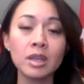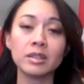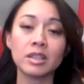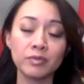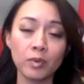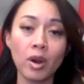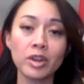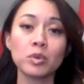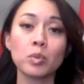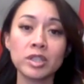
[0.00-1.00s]
that's
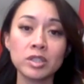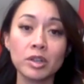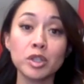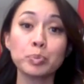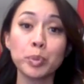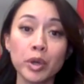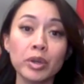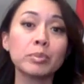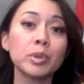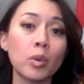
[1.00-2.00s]
$401 per
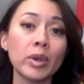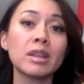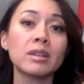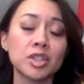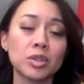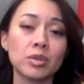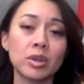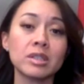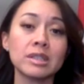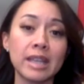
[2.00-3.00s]
employee that you're
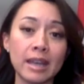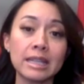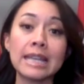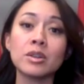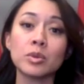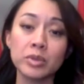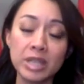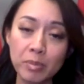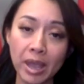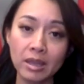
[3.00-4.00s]
going to get in a
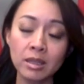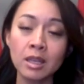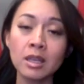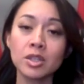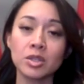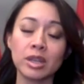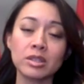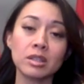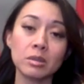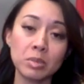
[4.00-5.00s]
rebate. So that's
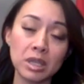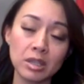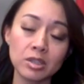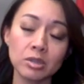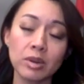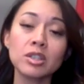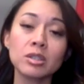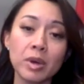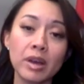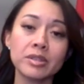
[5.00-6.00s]
going to be a direct
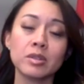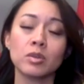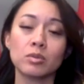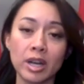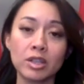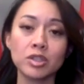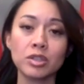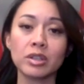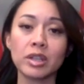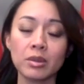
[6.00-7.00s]
deposit right into
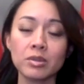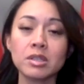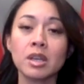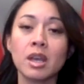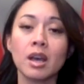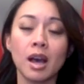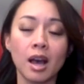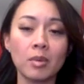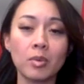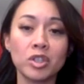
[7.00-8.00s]
your accounts,
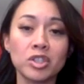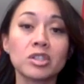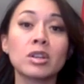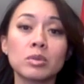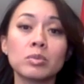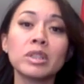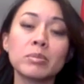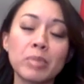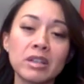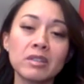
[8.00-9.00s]
which is going to really
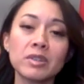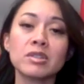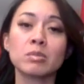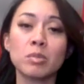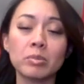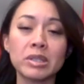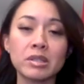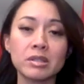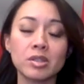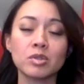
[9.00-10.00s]
benefit small
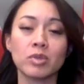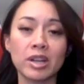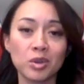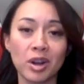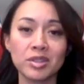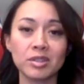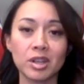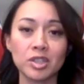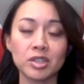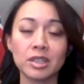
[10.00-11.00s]
businesses right across the
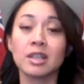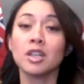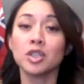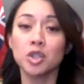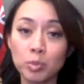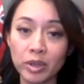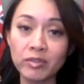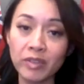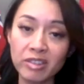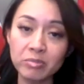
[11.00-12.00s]
country.
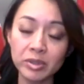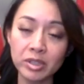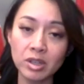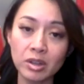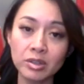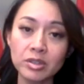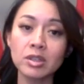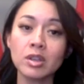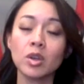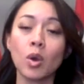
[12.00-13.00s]
$2.5 billion
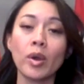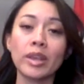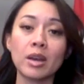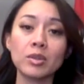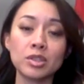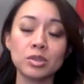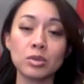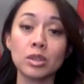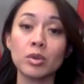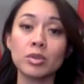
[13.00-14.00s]
going out to
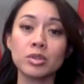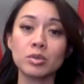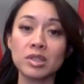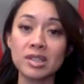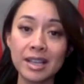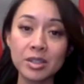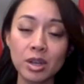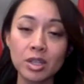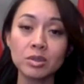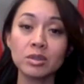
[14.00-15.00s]
close to
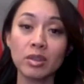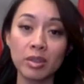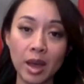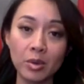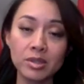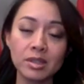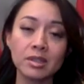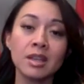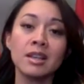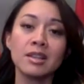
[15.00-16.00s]

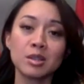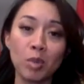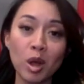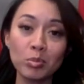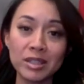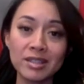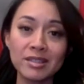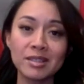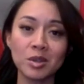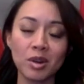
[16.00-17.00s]
600,000 small
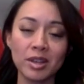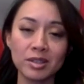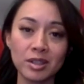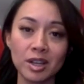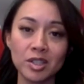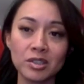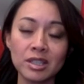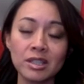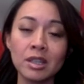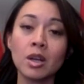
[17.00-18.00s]
businesses across the
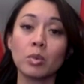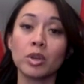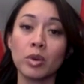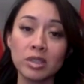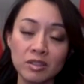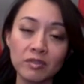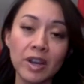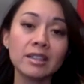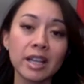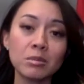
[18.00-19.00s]
country. We're going to
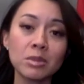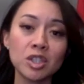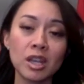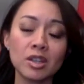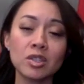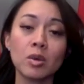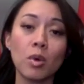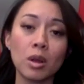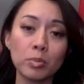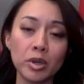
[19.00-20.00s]
fight climate change
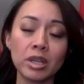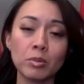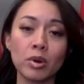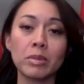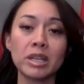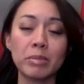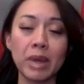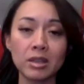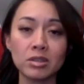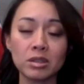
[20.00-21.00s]
while putting more money
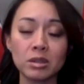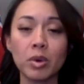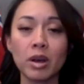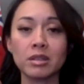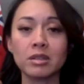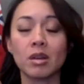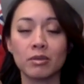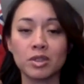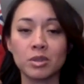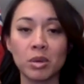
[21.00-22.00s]
back into the pockets
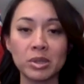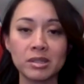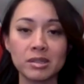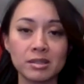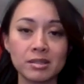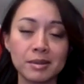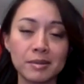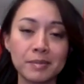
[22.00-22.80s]
of small businesses.